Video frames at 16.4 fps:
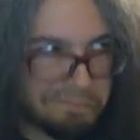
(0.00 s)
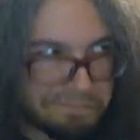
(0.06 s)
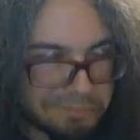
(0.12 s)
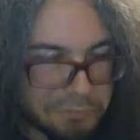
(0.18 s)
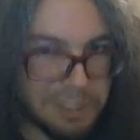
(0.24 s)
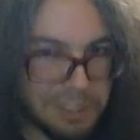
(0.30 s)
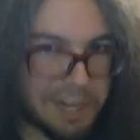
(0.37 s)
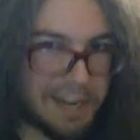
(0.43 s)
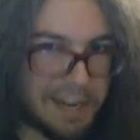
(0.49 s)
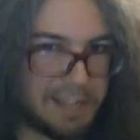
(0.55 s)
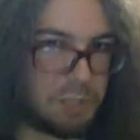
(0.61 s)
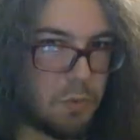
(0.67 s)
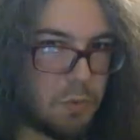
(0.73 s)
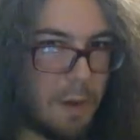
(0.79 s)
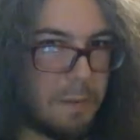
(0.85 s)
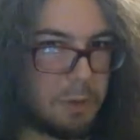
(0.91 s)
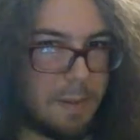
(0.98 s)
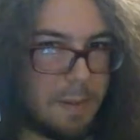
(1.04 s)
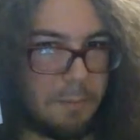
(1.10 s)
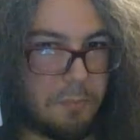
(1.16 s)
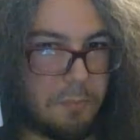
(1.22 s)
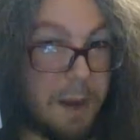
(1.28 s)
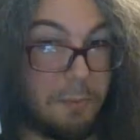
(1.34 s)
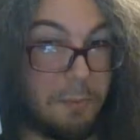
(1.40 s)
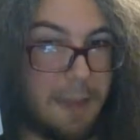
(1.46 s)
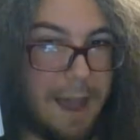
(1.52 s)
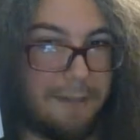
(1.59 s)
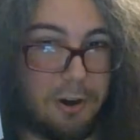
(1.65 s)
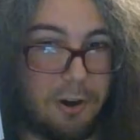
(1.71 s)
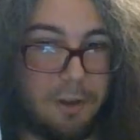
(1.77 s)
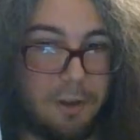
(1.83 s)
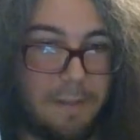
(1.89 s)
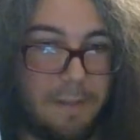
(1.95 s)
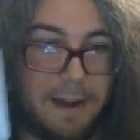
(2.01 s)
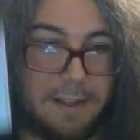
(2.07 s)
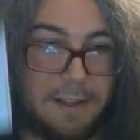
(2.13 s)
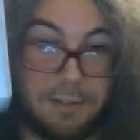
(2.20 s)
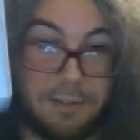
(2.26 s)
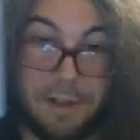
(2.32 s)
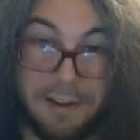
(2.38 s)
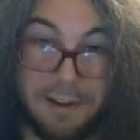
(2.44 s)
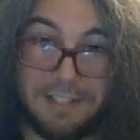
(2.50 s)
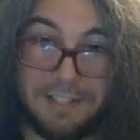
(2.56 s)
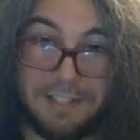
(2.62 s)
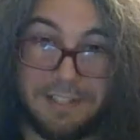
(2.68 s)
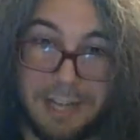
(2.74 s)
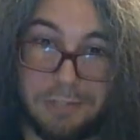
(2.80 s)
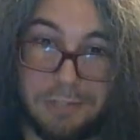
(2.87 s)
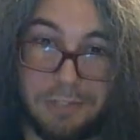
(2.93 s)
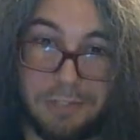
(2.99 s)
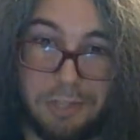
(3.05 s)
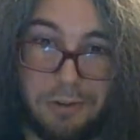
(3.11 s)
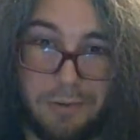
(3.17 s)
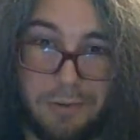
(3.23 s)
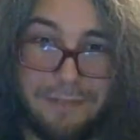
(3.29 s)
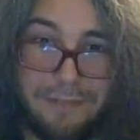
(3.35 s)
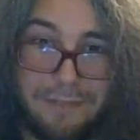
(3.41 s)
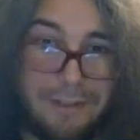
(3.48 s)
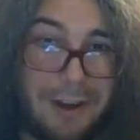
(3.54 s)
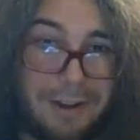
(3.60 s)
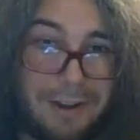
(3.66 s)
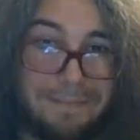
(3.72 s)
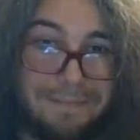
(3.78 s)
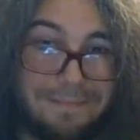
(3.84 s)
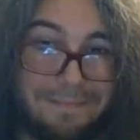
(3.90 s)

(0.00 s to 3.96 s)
which I guess is why most people probably haven't heard about it. So there it is, Tetris 2. Have fun.